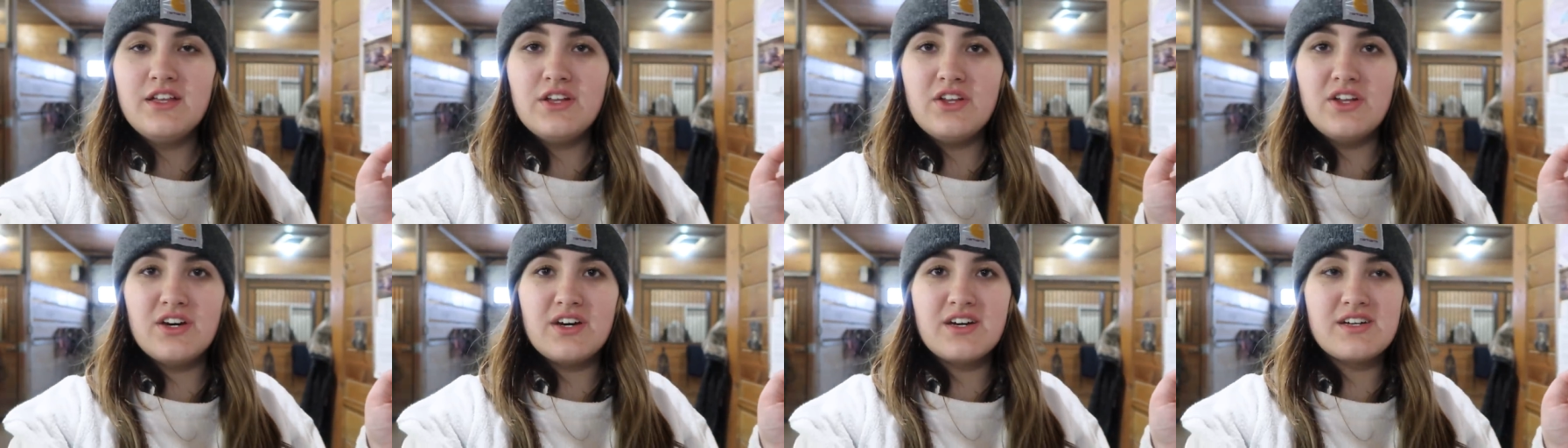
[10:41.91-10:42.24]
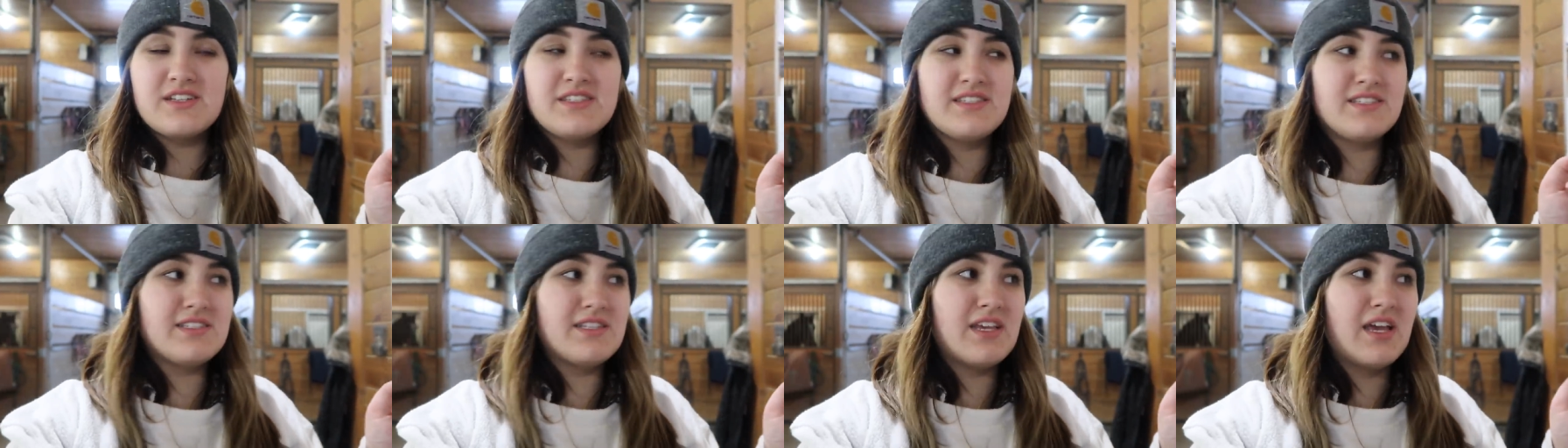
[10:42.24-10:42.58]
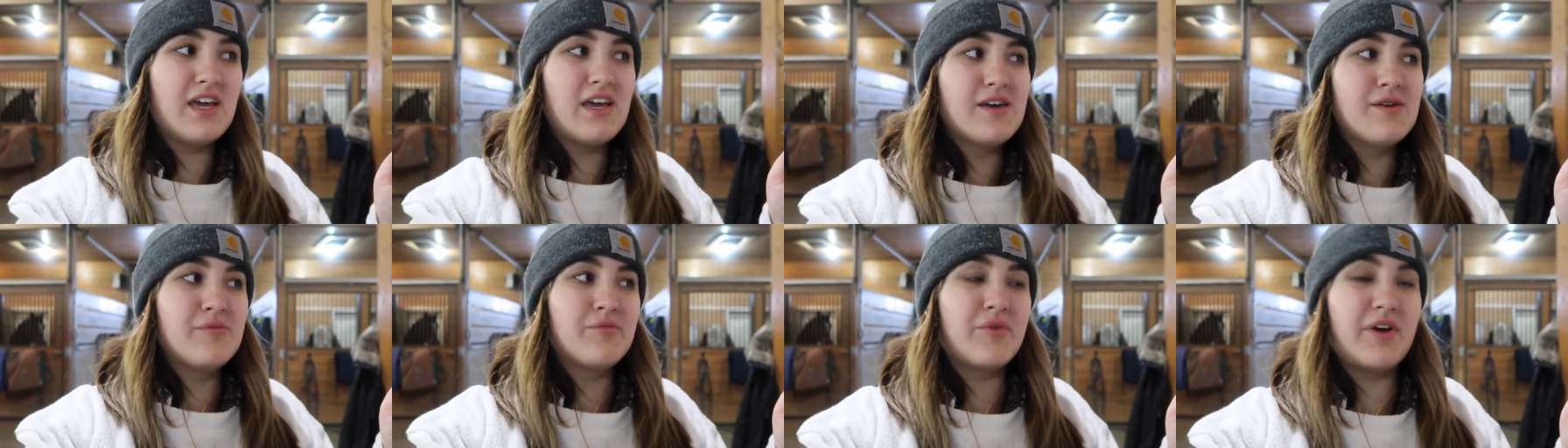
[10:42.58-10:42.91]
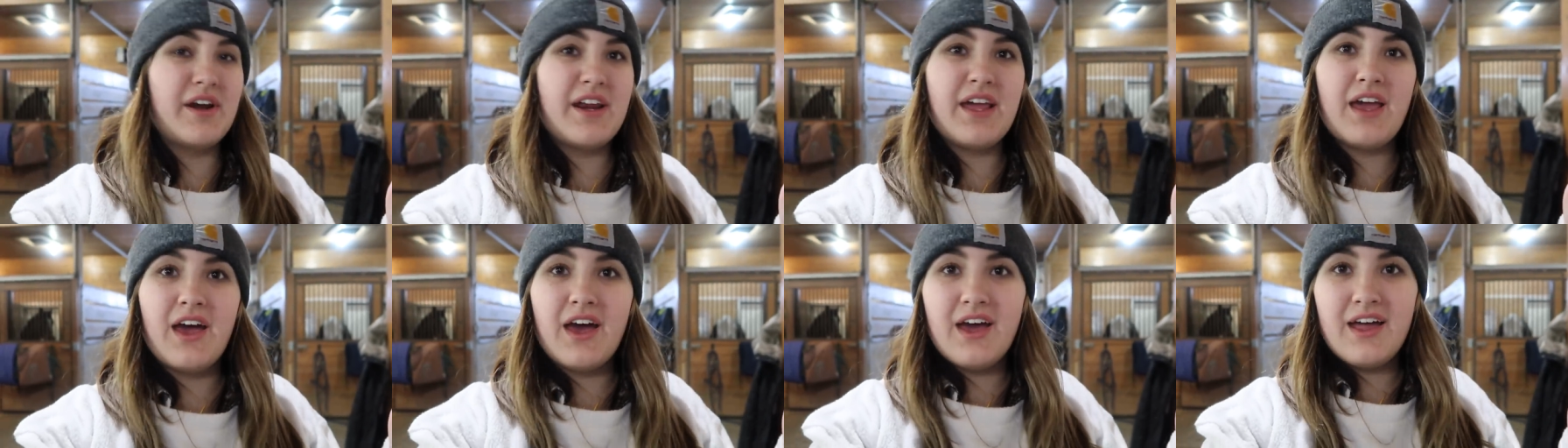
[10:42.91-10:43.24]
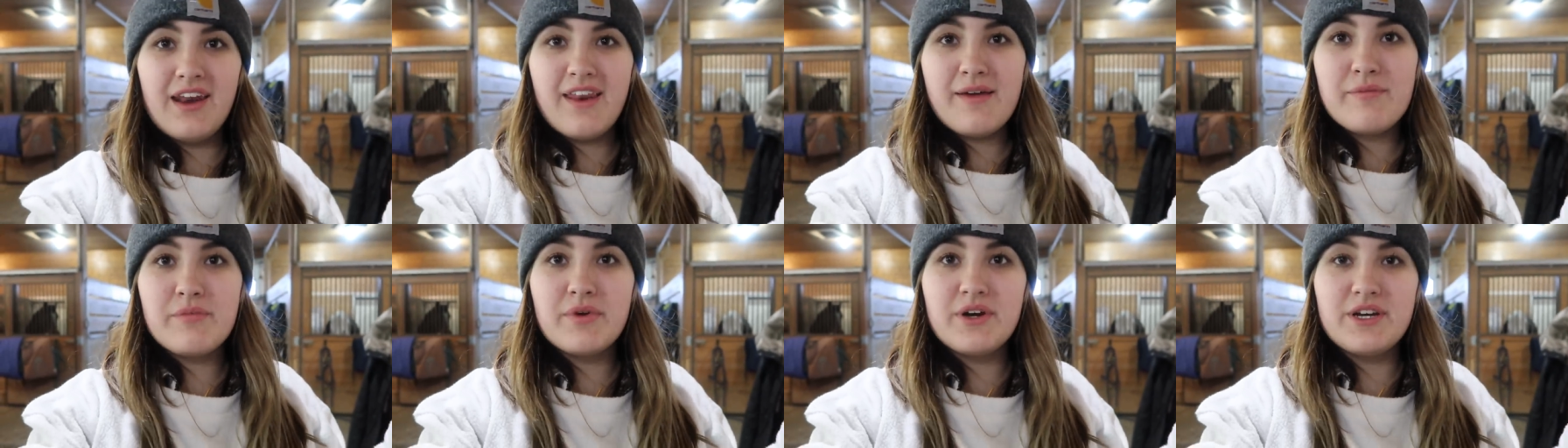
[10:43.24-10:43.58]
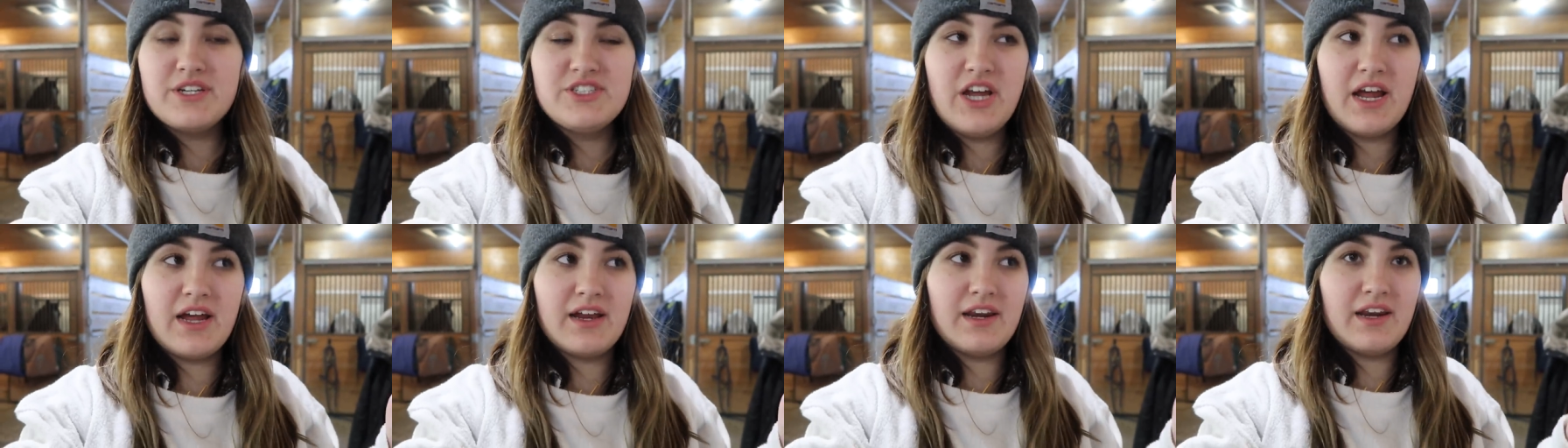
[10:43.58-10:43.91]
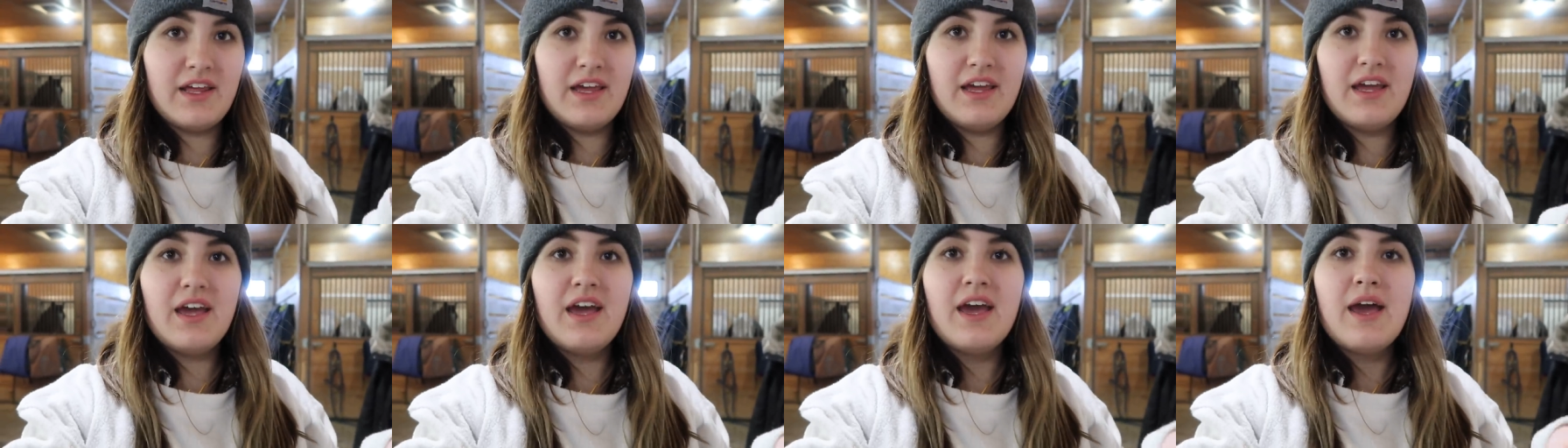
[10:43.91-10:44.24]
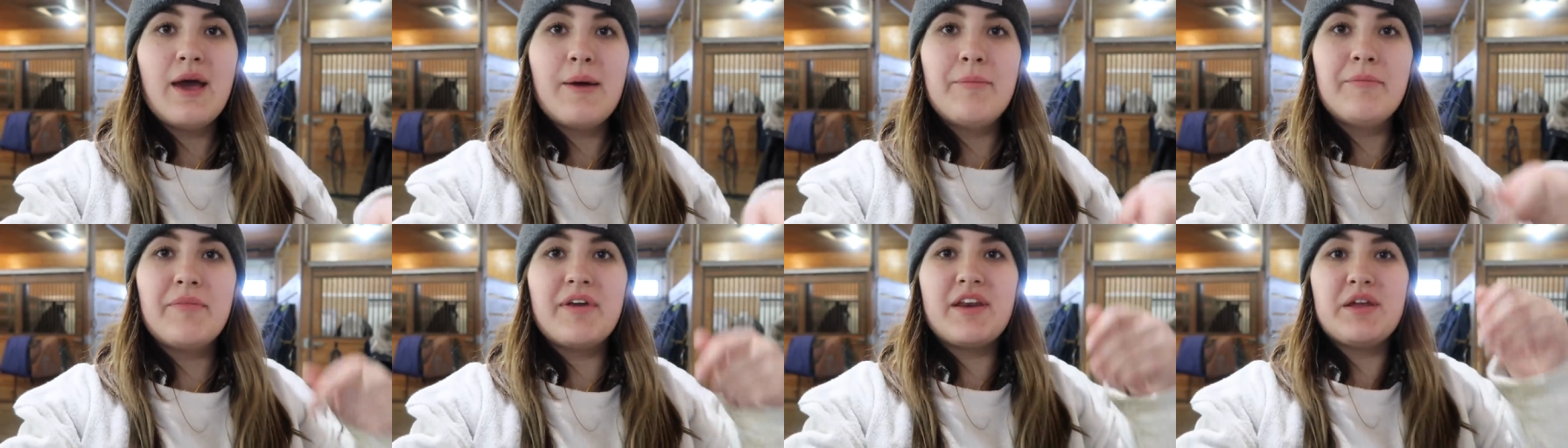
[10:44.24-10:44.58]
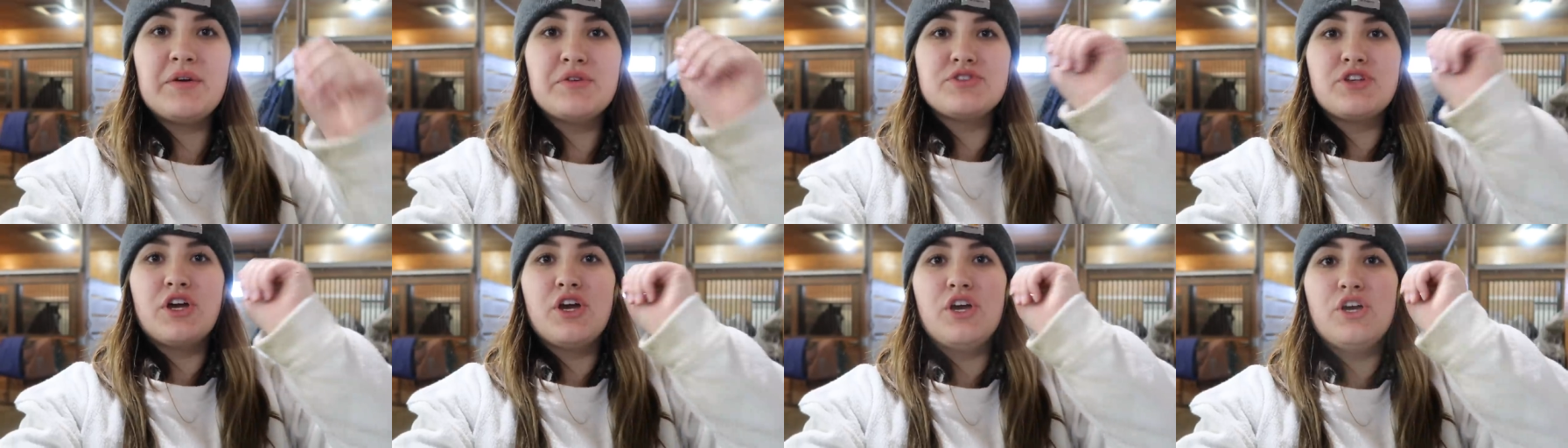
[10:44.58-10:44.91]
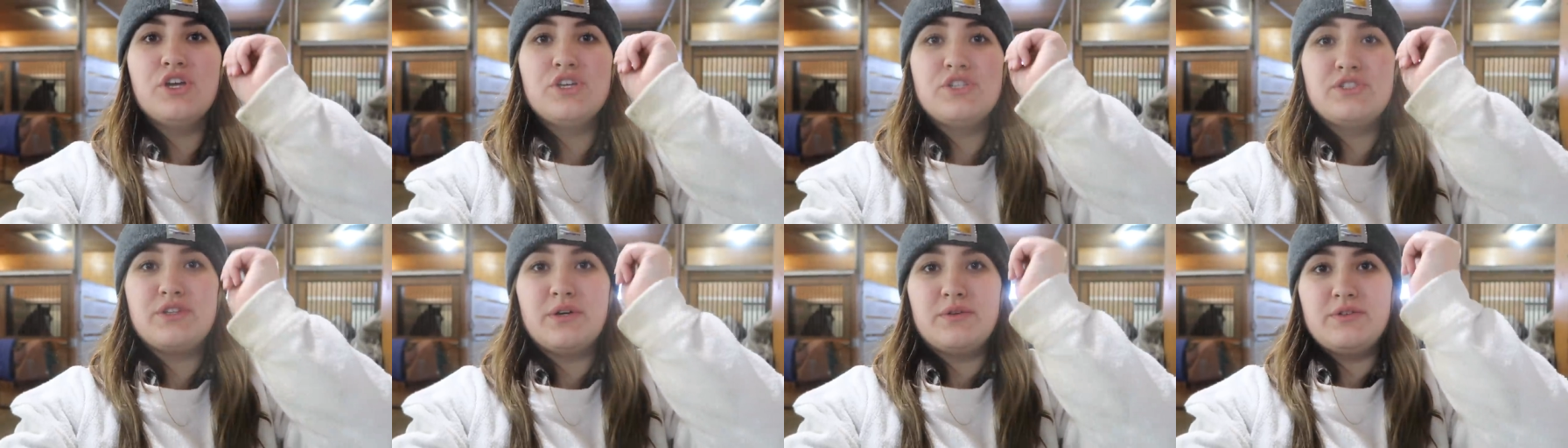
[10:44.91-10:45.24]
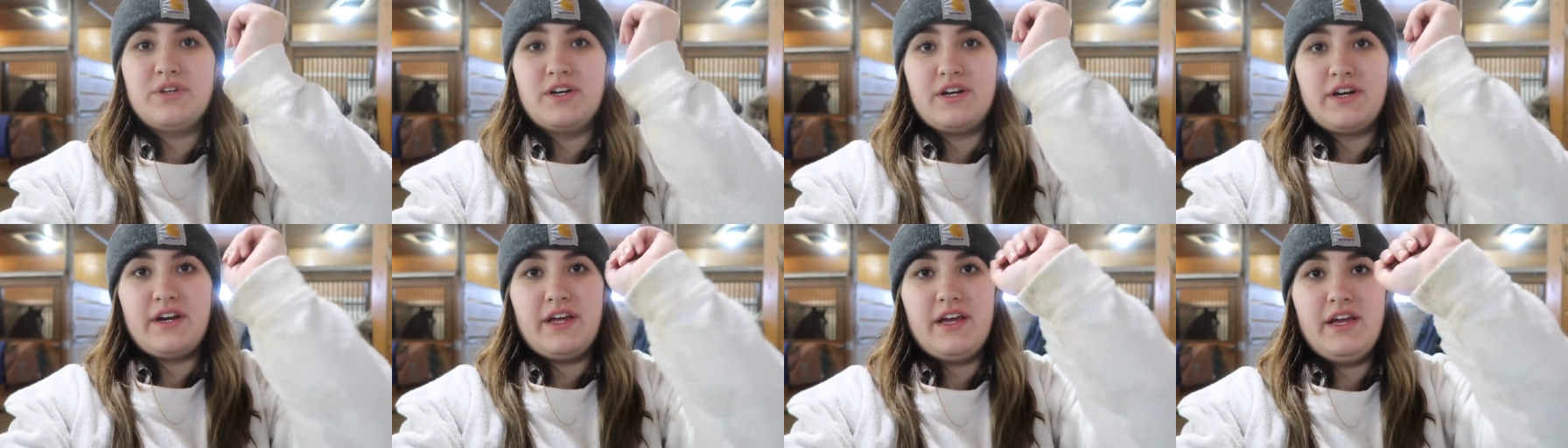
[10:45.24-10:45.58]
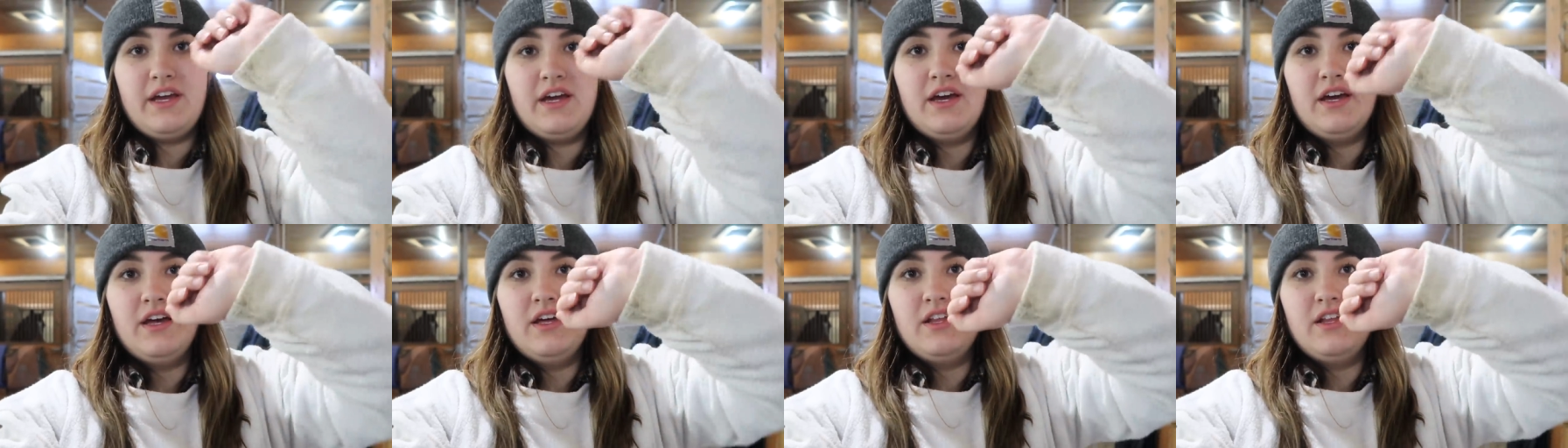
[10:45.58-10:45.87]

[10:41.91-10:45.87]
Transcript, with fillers: looks pretty good and pretty shiny, but he was so dirty.